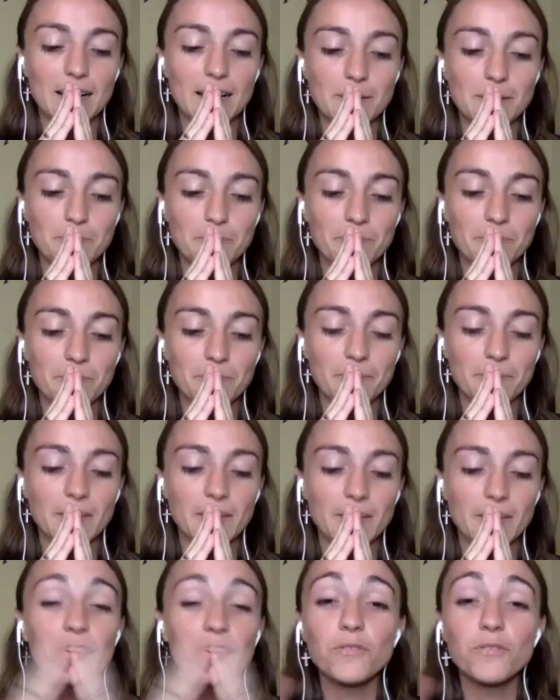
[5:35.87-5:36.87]
um
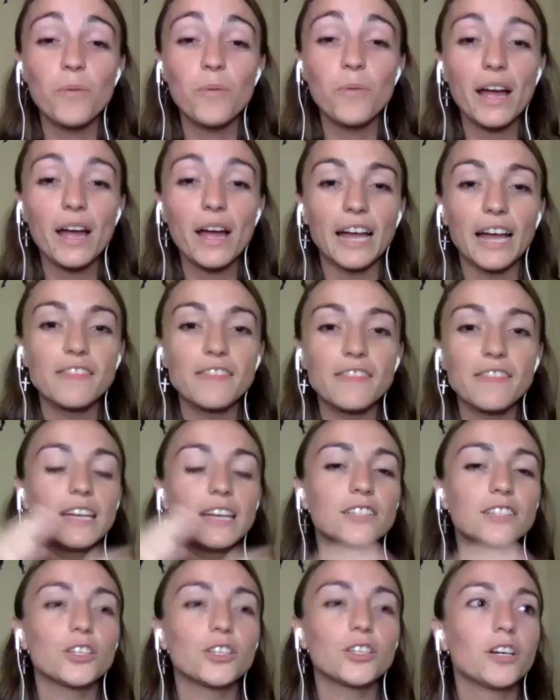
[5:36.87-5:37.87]
i don't know why i think
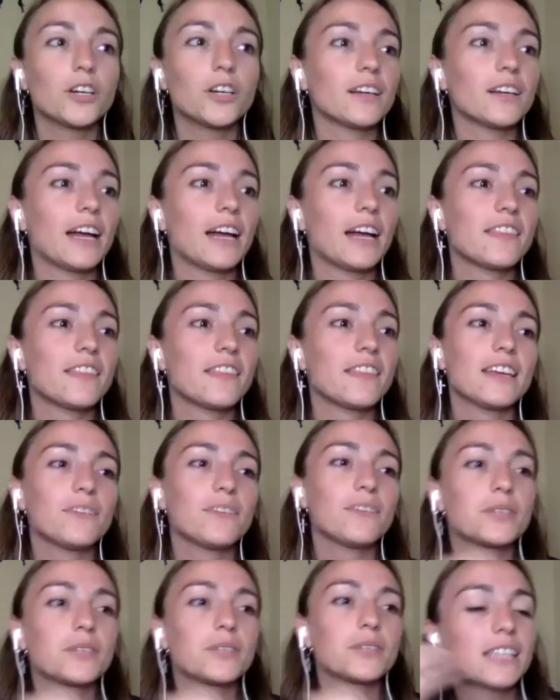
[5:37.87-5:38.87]
it took i think
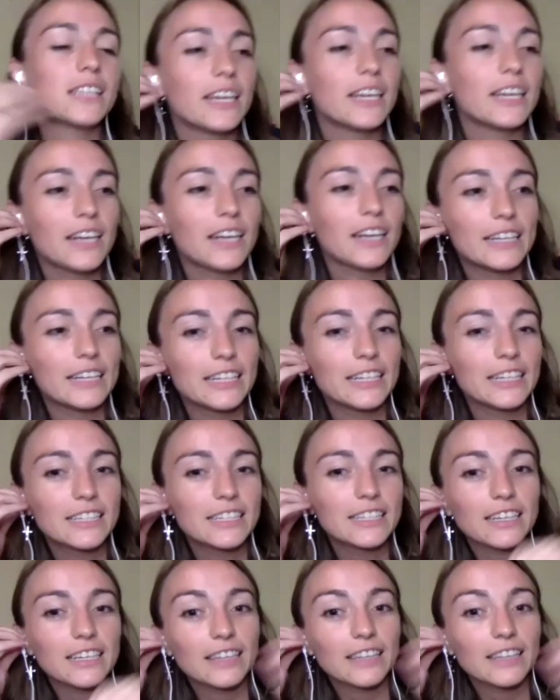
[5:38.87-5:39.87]
it was like i needed
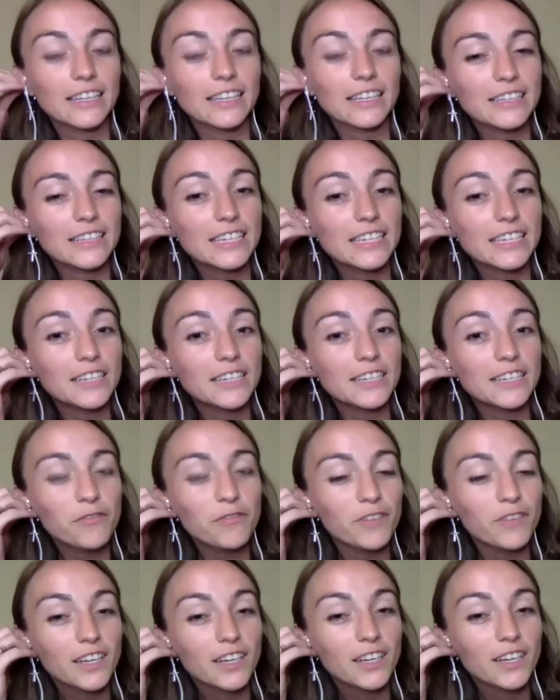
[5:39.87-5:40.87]
to like leave
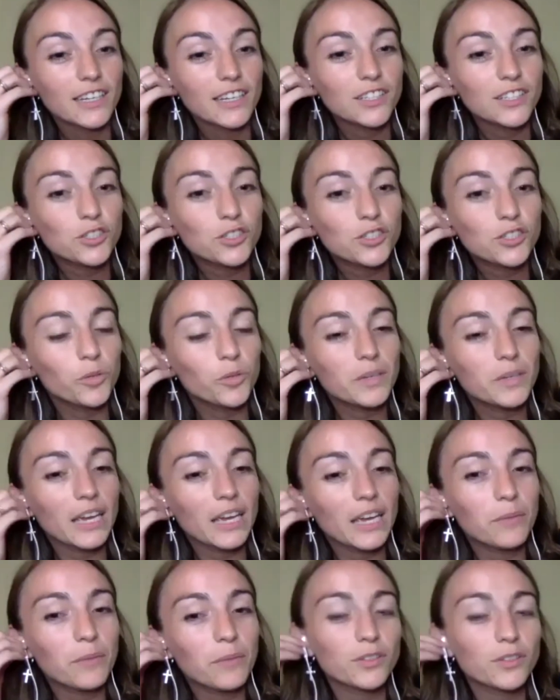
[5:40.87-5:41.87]
to be
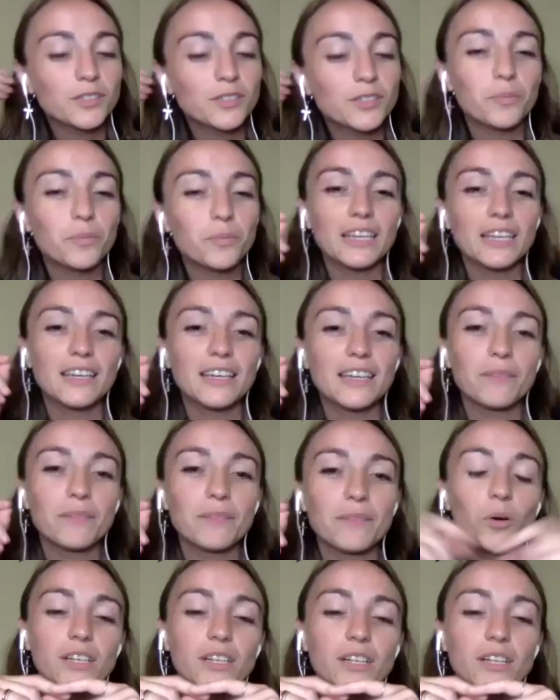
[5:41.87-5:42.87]
able to be
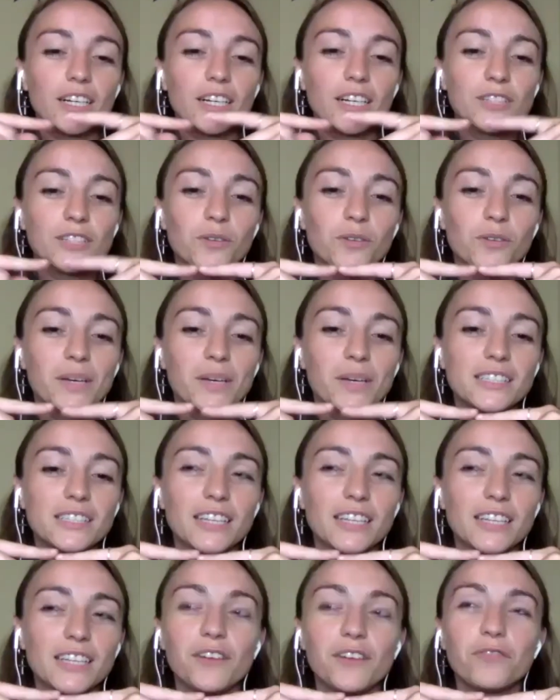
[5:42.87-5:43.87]
more in touch with
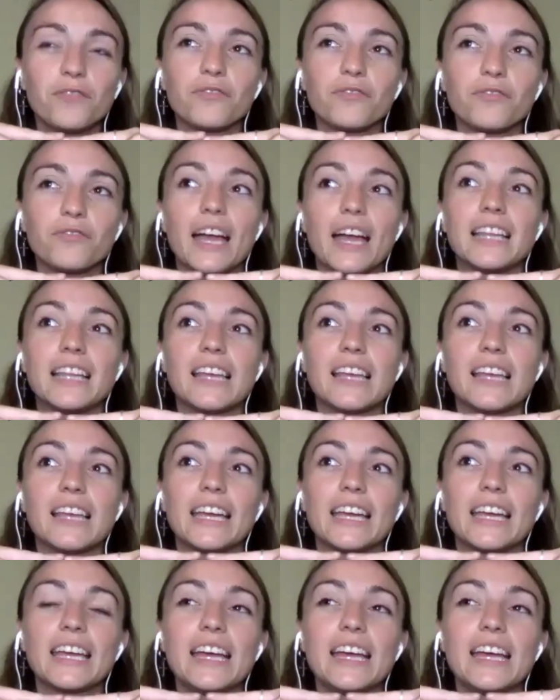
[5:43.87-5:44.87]
myself and
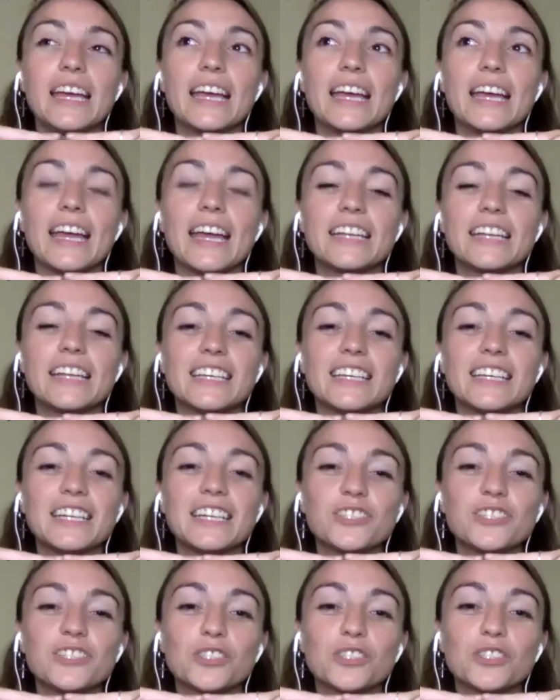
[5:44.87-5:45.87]
like i think
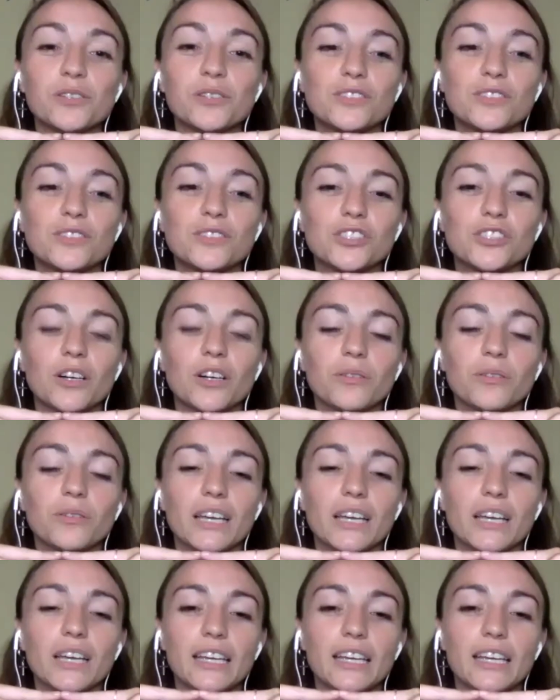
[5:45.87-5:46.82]
it just goes to show like